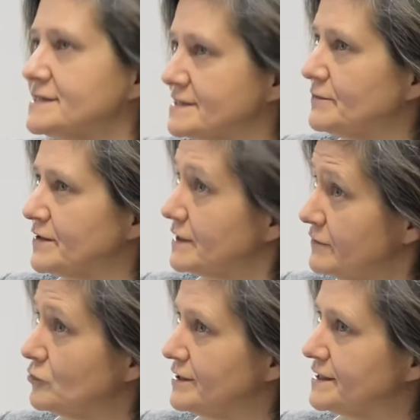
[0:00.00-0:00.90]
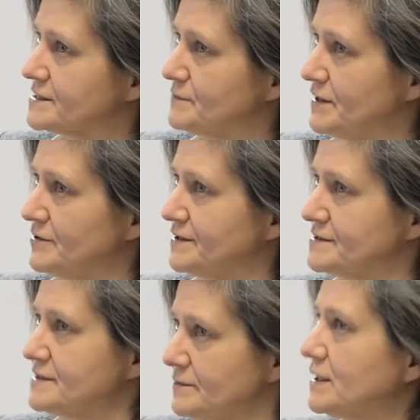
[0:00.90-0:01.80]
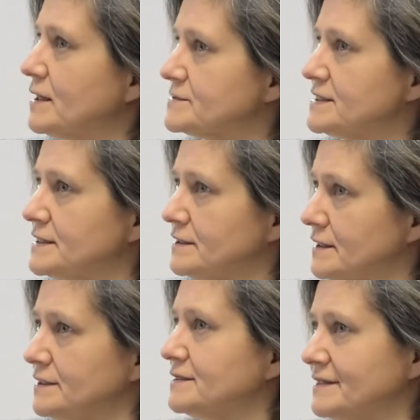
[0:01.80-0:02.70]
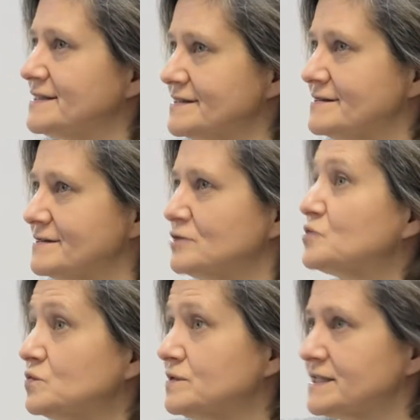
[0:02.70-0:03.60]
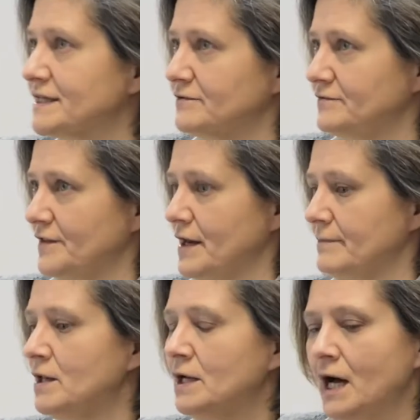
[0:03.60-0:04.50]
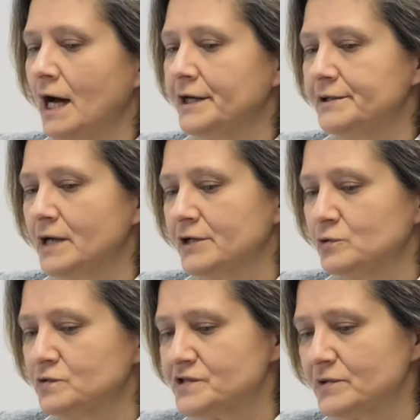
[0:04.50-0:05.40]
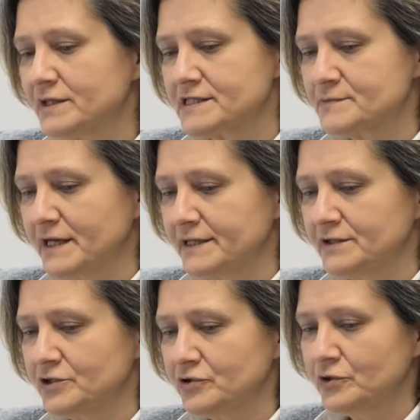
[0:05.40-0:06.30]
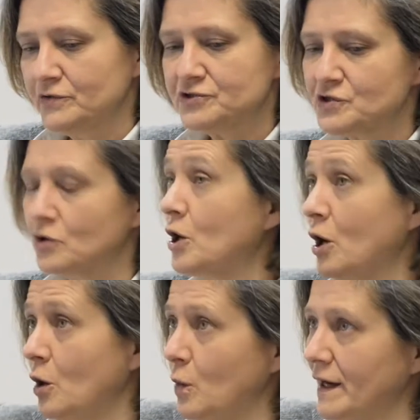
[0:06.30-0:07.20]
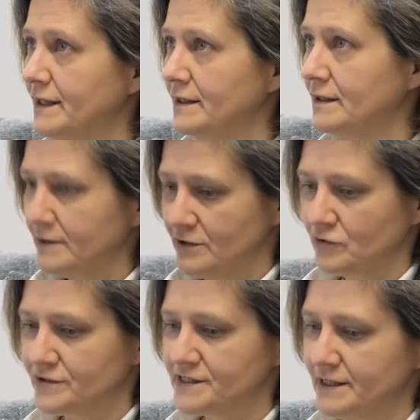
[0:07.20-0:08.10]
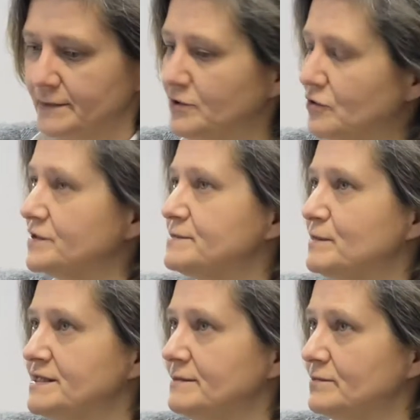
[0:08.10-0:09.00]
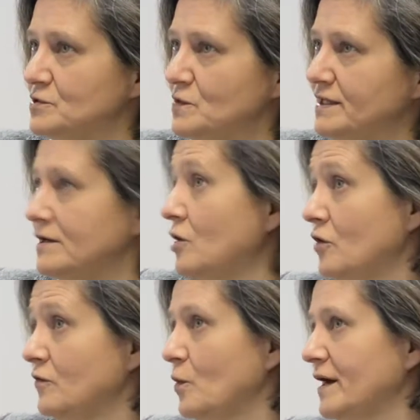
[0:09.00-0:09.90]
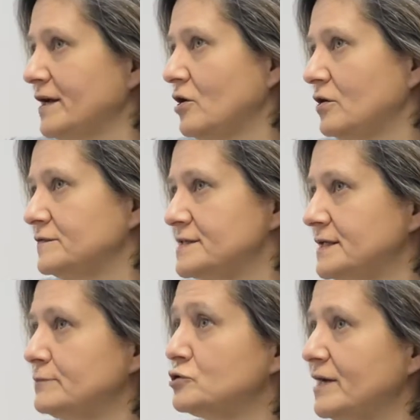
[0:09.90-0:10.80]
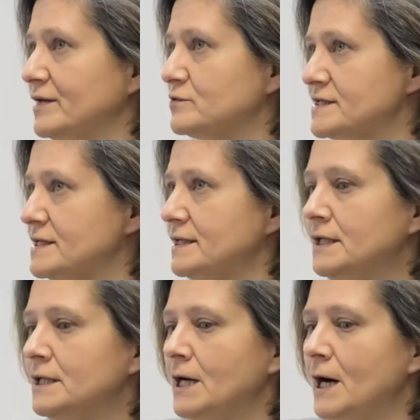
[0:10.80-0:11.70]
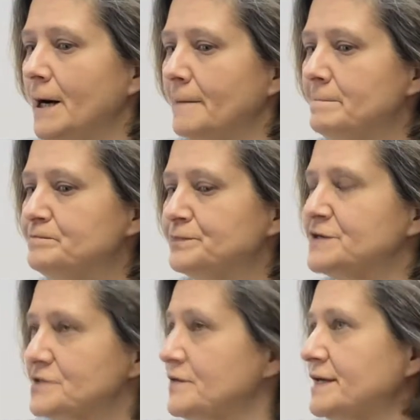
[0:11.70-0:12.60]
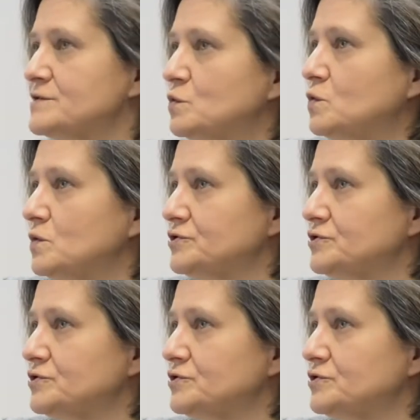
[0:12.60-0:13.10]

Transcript: it's something they've already experienced, it becomes a little less daunting for them. And also I explain that, you've just got awake, you've got asleep, and you've got this bit in between, half awake, half asleep, drowsy. So that's all the